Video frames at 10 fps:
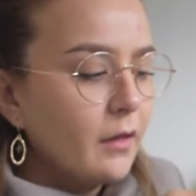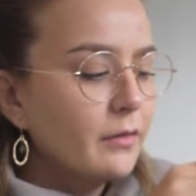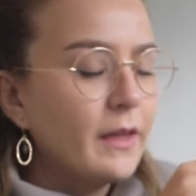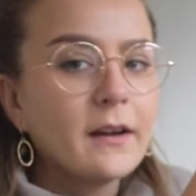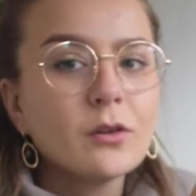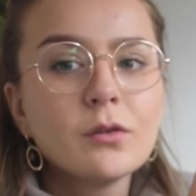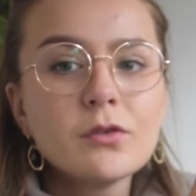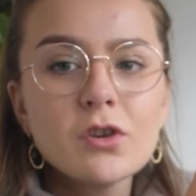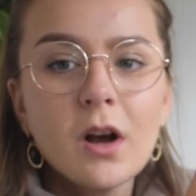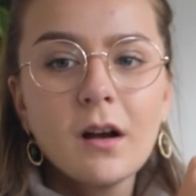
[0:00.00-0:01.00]
that
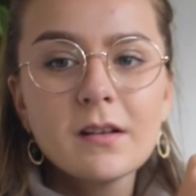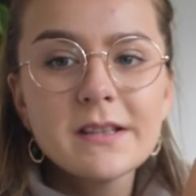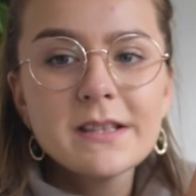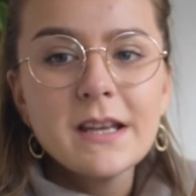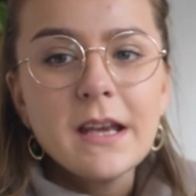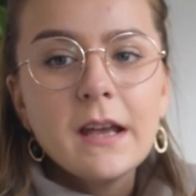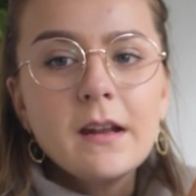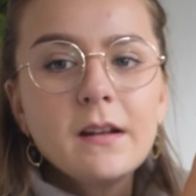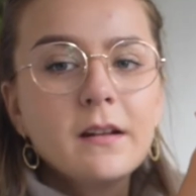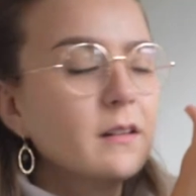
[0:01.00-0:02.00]
contrast
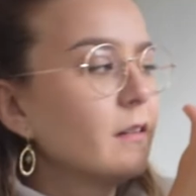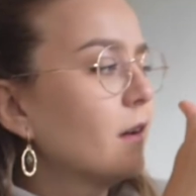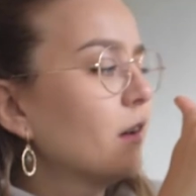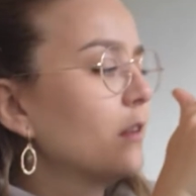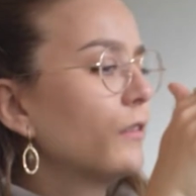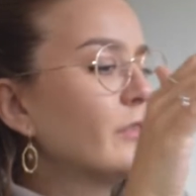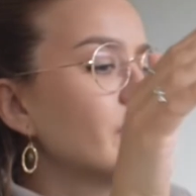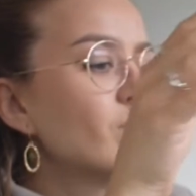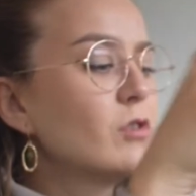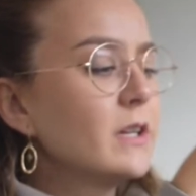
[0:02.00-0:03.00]
in
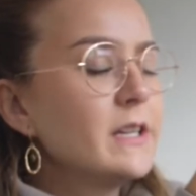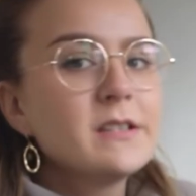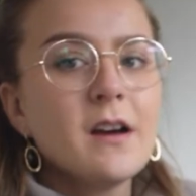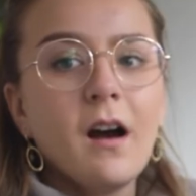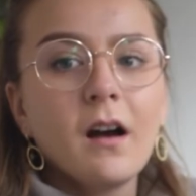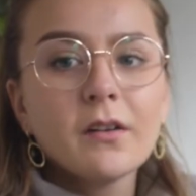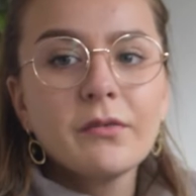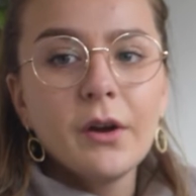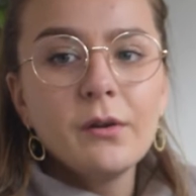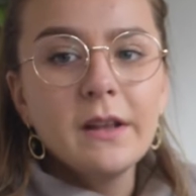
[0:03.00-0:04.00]
the really dark
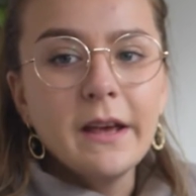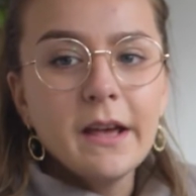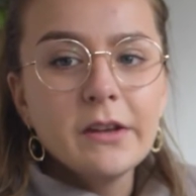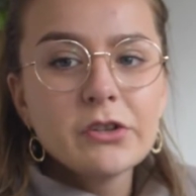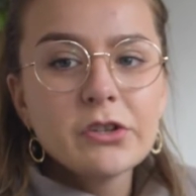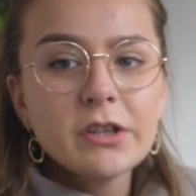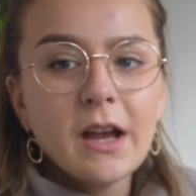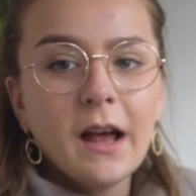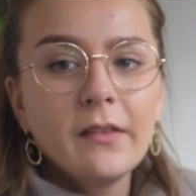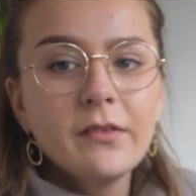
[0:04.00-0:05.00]
foliage
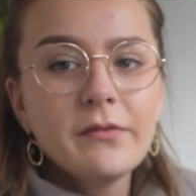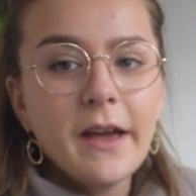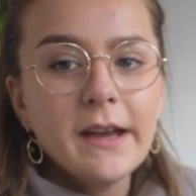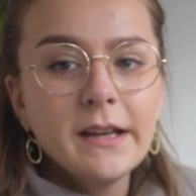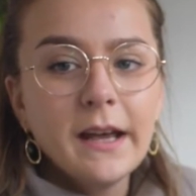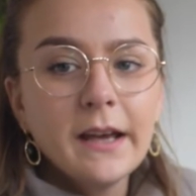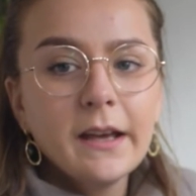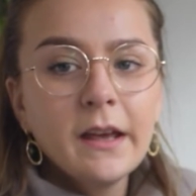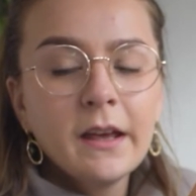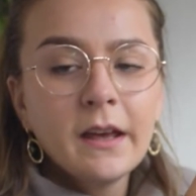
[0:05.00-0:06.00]
and the
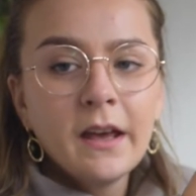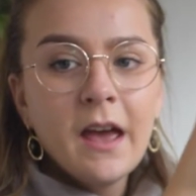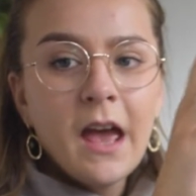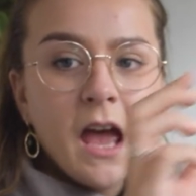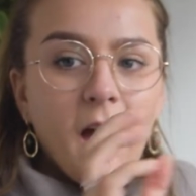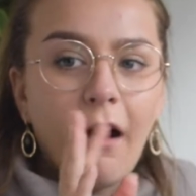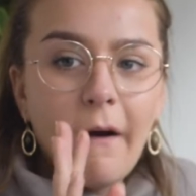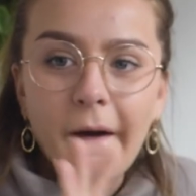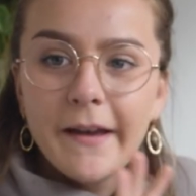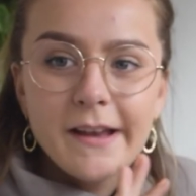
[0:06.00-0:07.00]
veining.
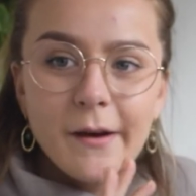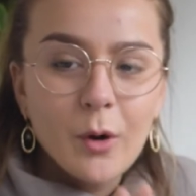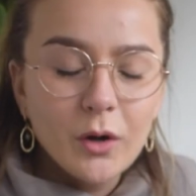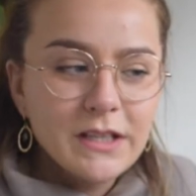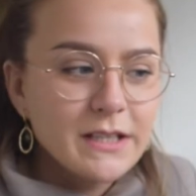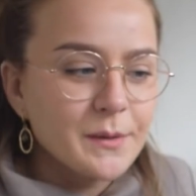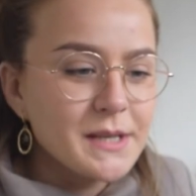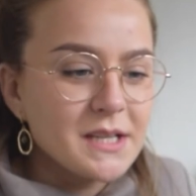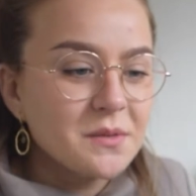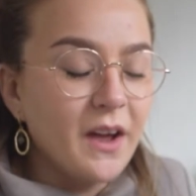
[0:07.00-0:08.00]
I am honestly
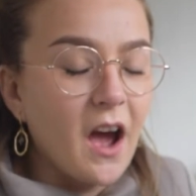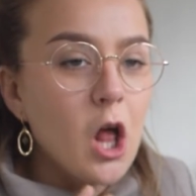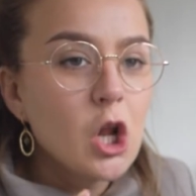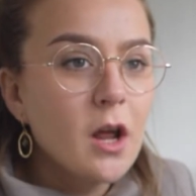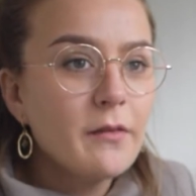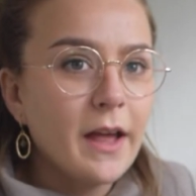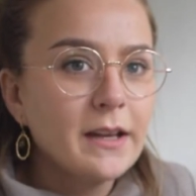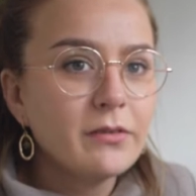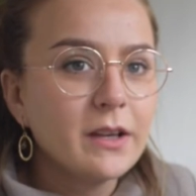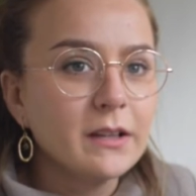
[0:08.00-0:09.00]
obsessed with it. I love
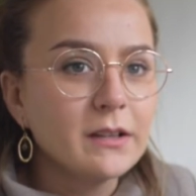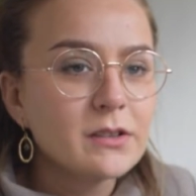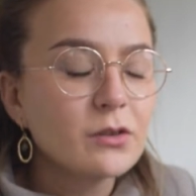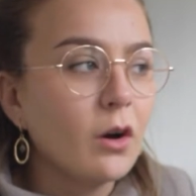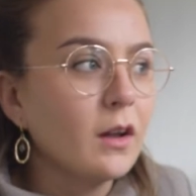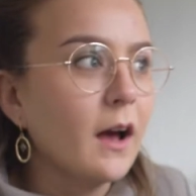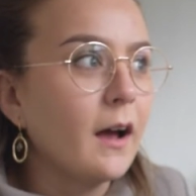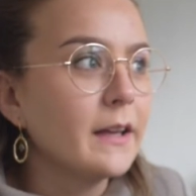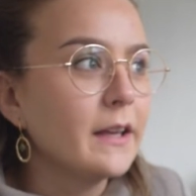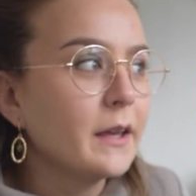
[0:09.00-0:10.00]
anything that's got
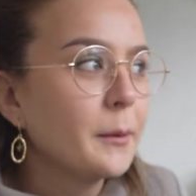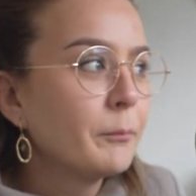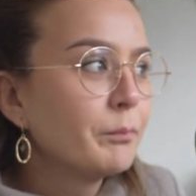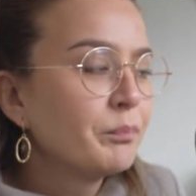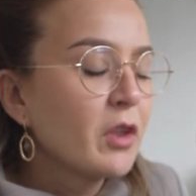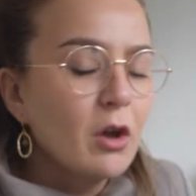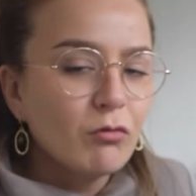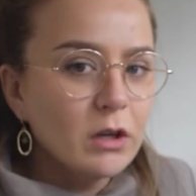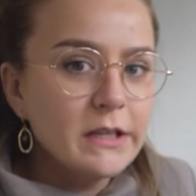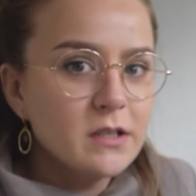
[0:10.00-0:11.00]
like
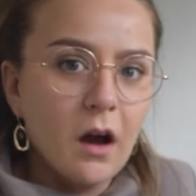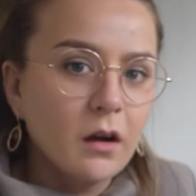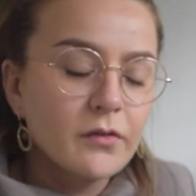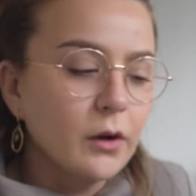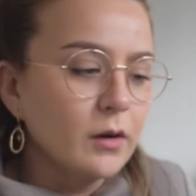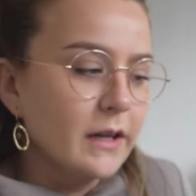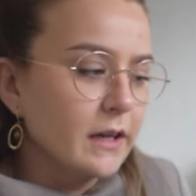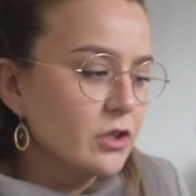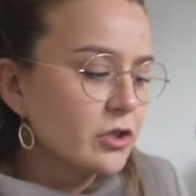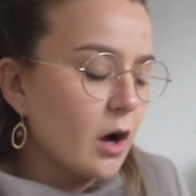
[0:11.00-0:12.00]
really dark
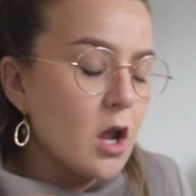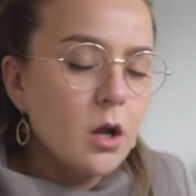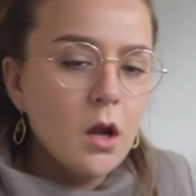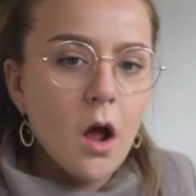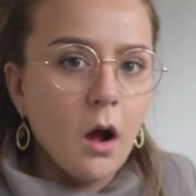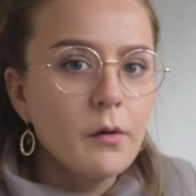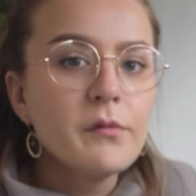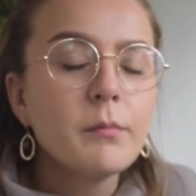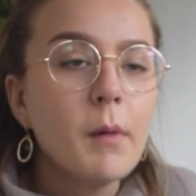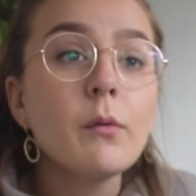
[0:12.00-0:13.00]
foliage. I
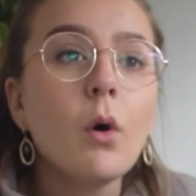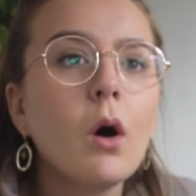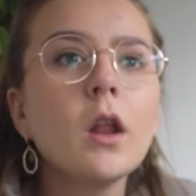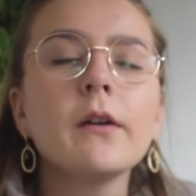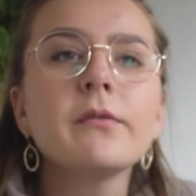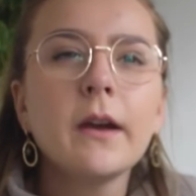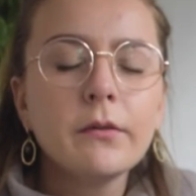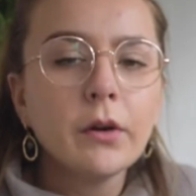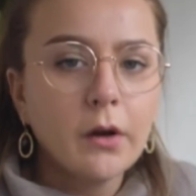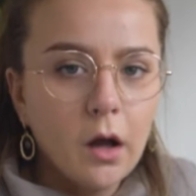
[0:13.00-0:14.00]
love, my like
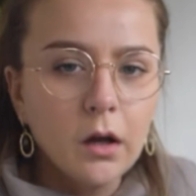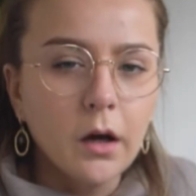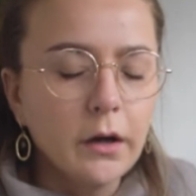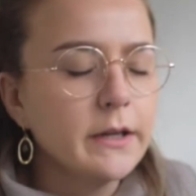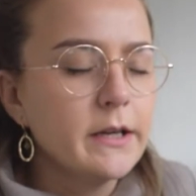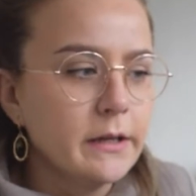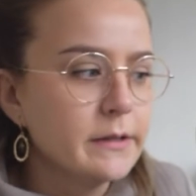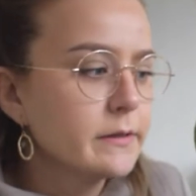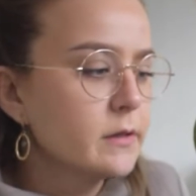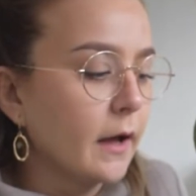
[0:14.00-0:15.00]
favourite colour
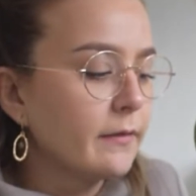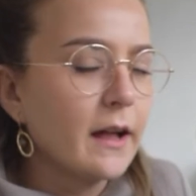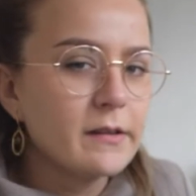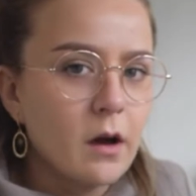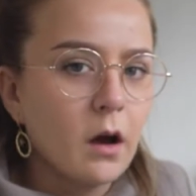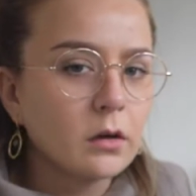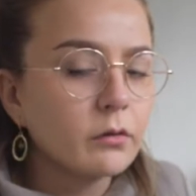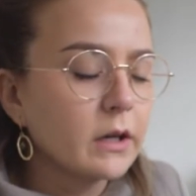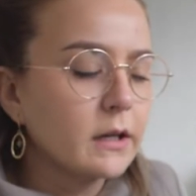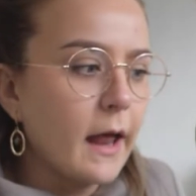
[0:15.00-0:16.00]
is like that dark
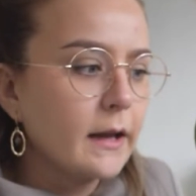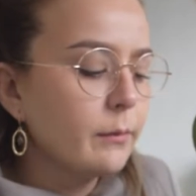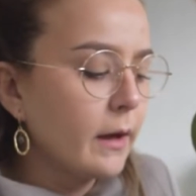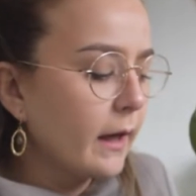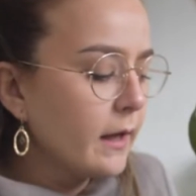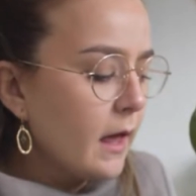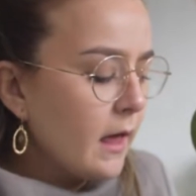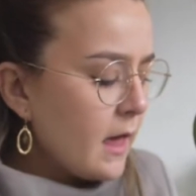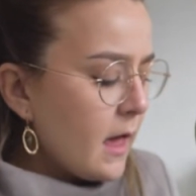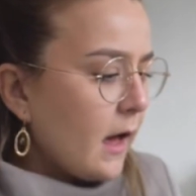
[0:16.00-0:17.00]
green anyway.
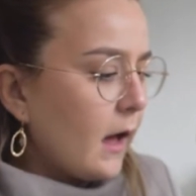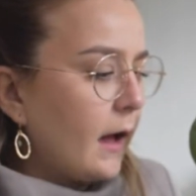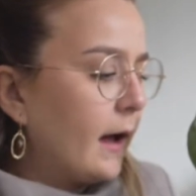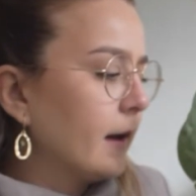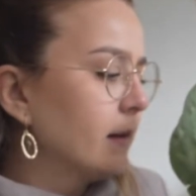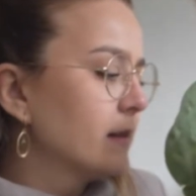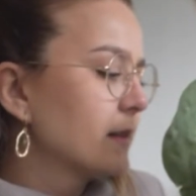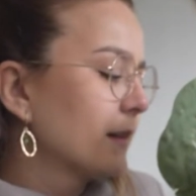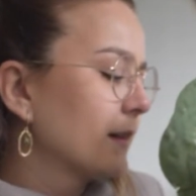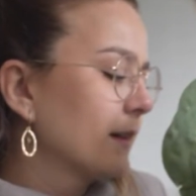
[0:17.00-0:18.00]
And
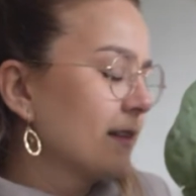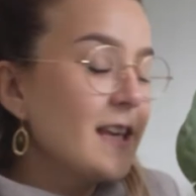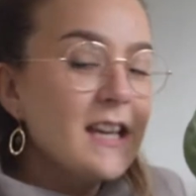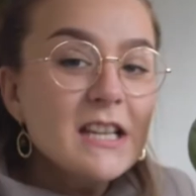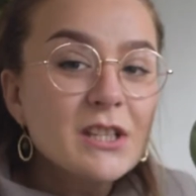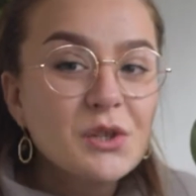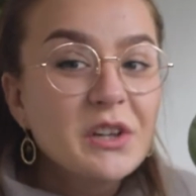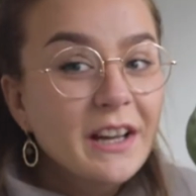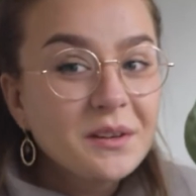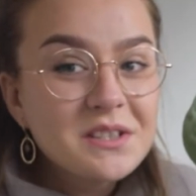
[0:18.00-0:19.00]
this,
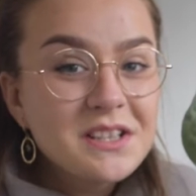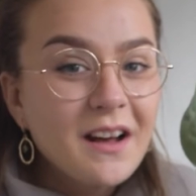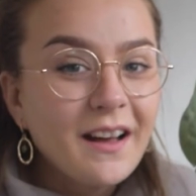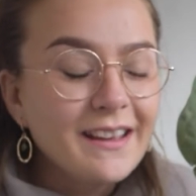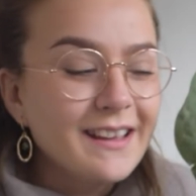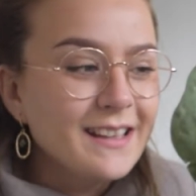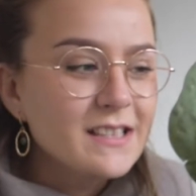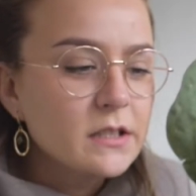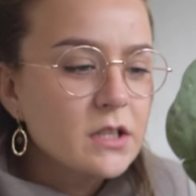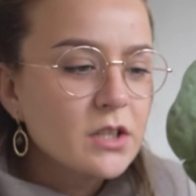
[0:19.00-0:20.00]
you cannot deny,
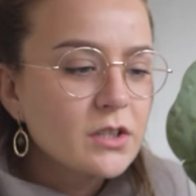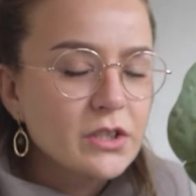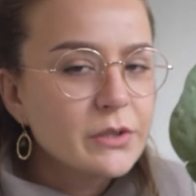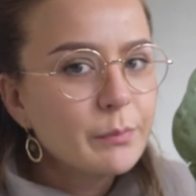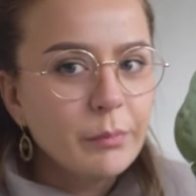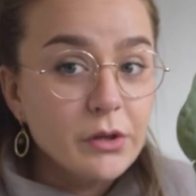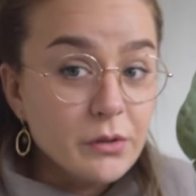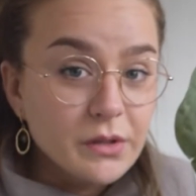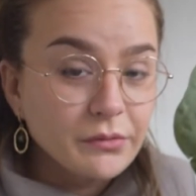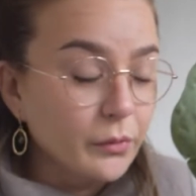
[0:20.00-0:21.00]
is just
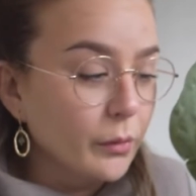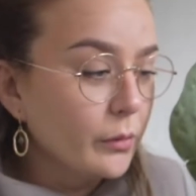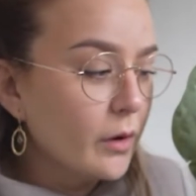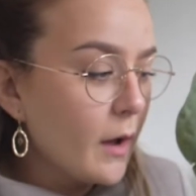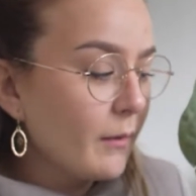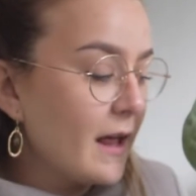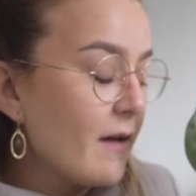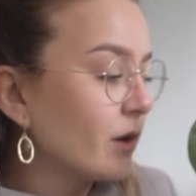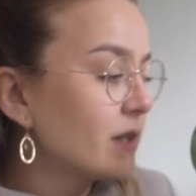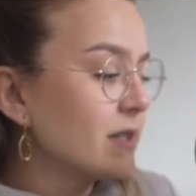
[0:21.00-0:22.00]
beautiful.
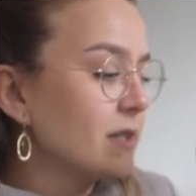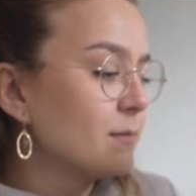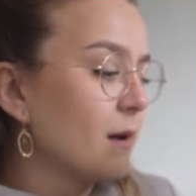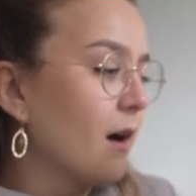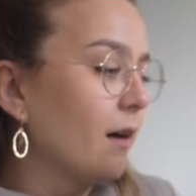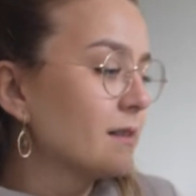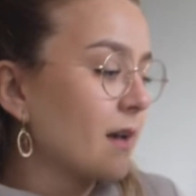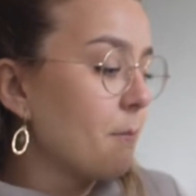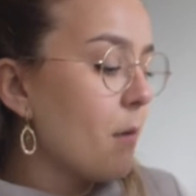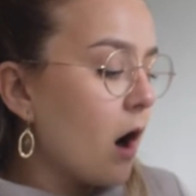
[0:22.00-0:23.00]
Whenever I see these plants,
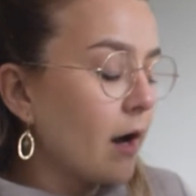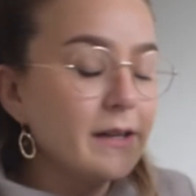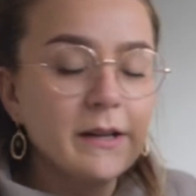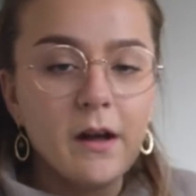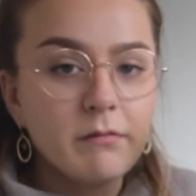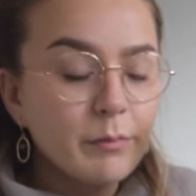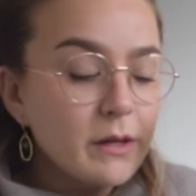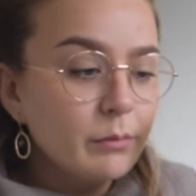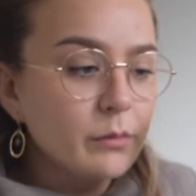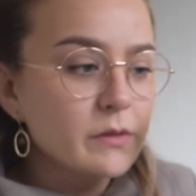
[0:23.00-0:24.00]
like mine and other
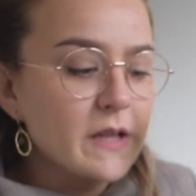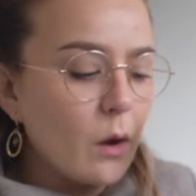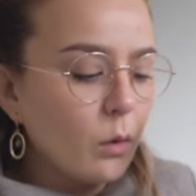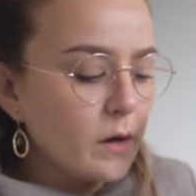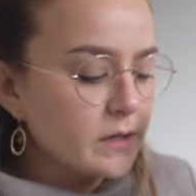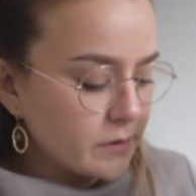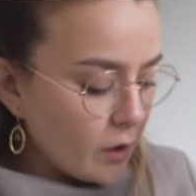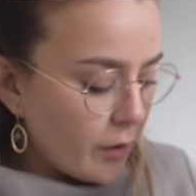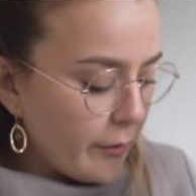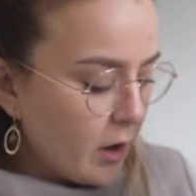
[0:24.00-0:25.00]
people's, they're always
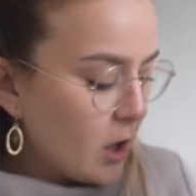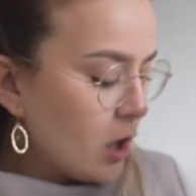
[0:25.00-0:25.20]
so